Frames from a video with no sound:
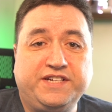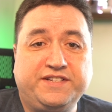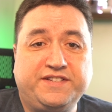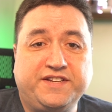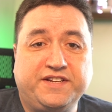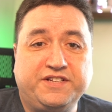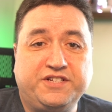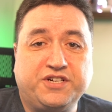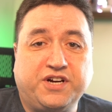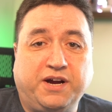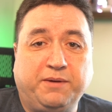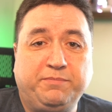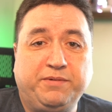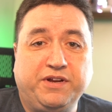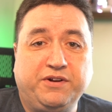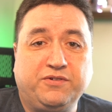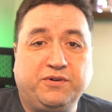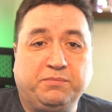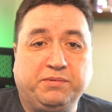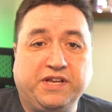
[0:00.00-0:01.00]
a
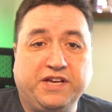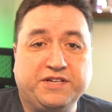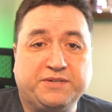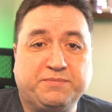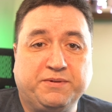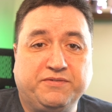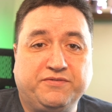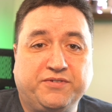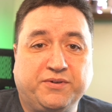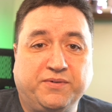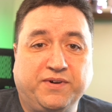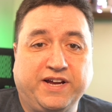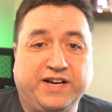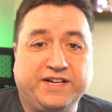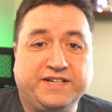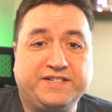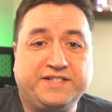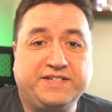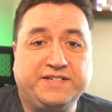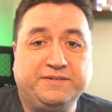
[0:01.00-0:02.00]
drop-in replacement for
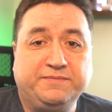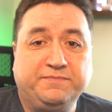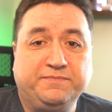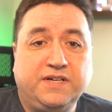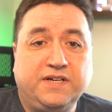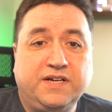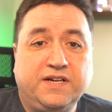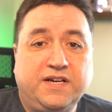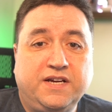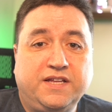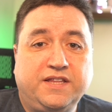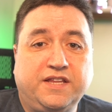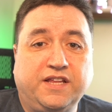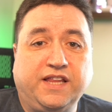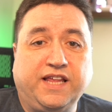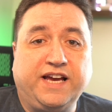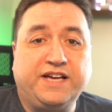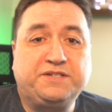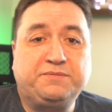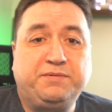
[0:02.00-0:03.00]
Redis. The
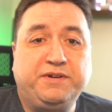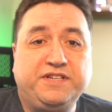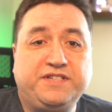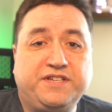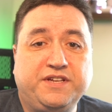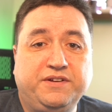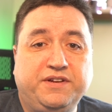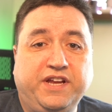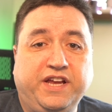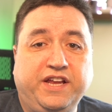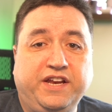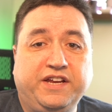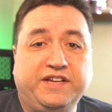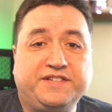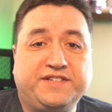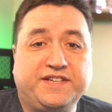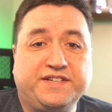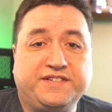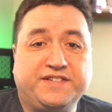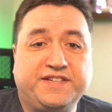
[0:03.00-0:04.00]
last piece you need
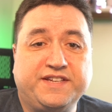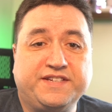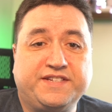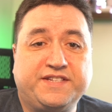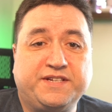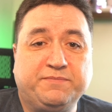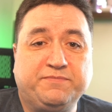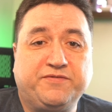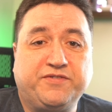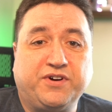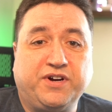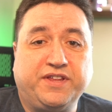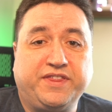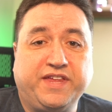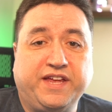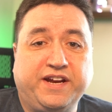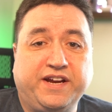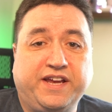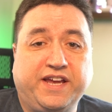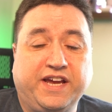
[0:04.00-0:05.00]
is a system for
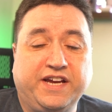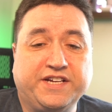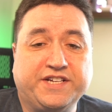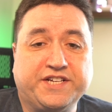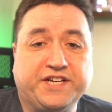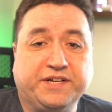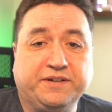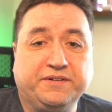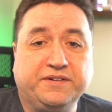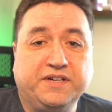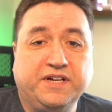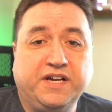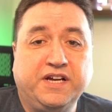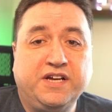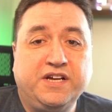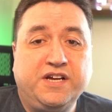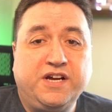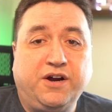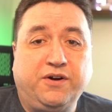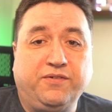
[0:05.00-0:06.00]
authentication.
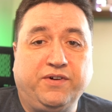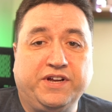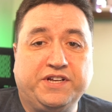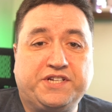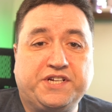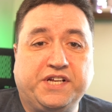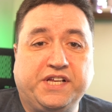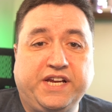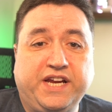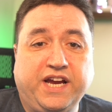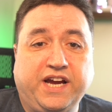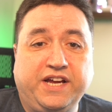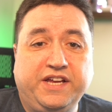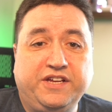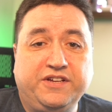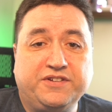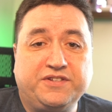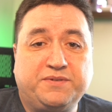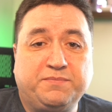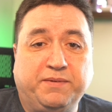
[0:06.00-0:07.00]
Originally, I
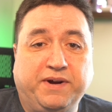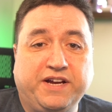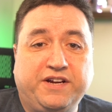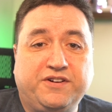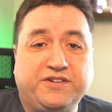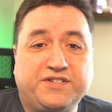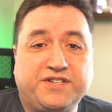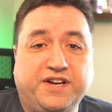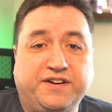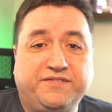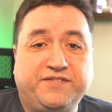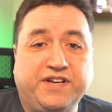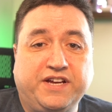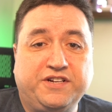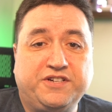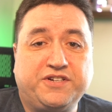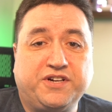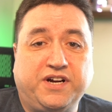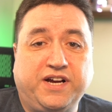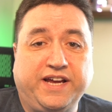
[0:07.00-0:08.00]
used Microsoft
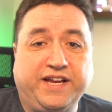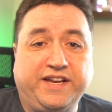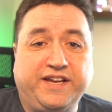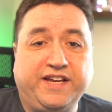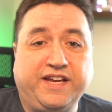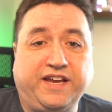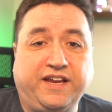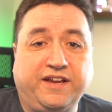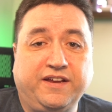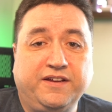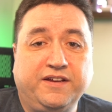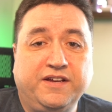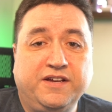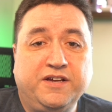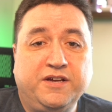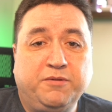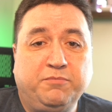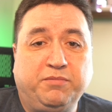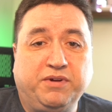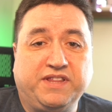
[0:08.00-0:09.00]
Entra ID,
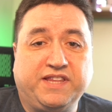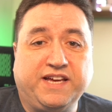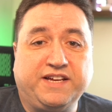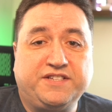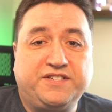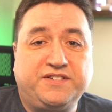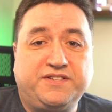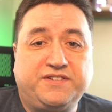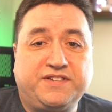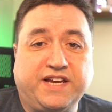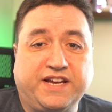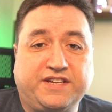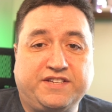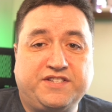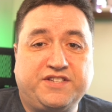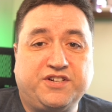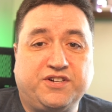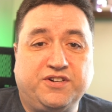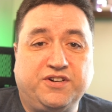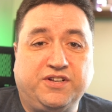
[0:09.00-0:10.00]
but that's
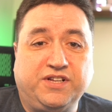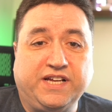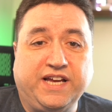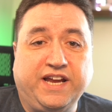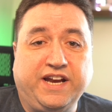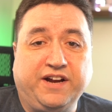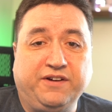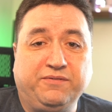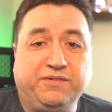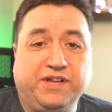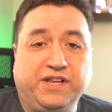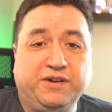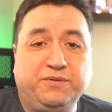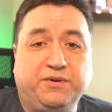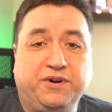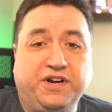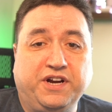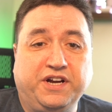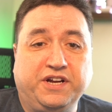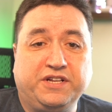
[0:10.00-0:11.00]
external and I really
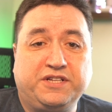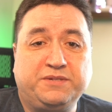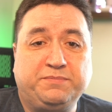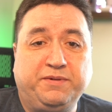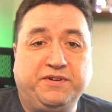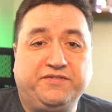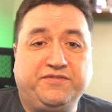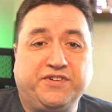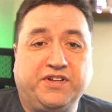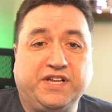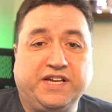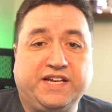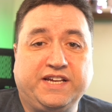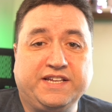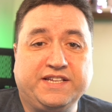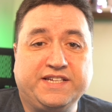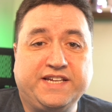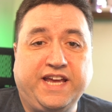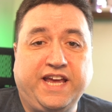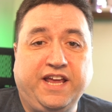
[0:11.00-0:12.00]
wanted it to be fully
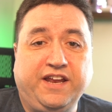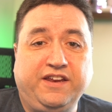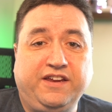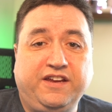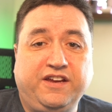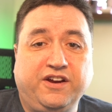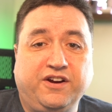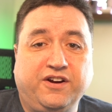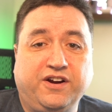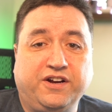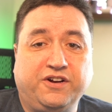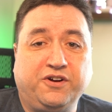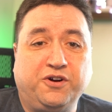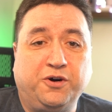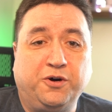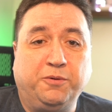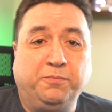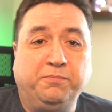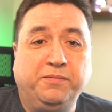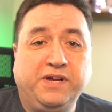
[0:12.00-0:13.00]
contained here at
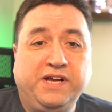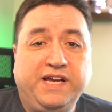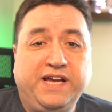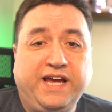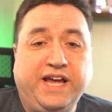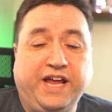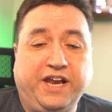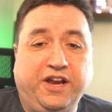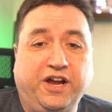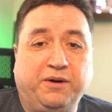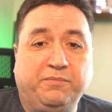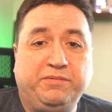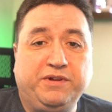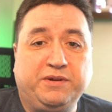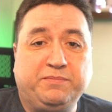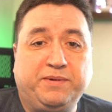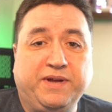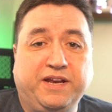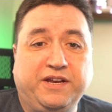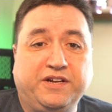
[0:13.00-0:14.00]
home and not be
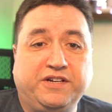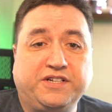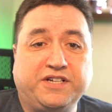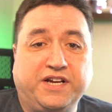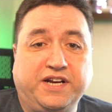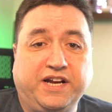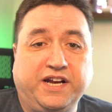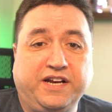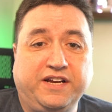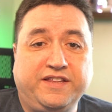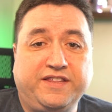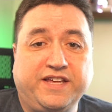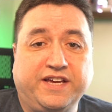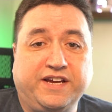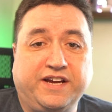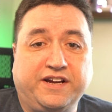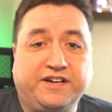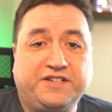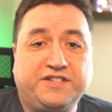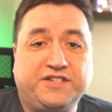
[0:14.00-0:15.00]
dependent on anything
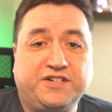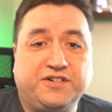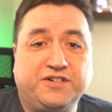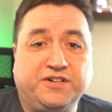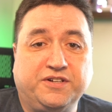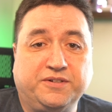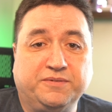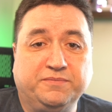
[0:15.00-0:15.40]
external.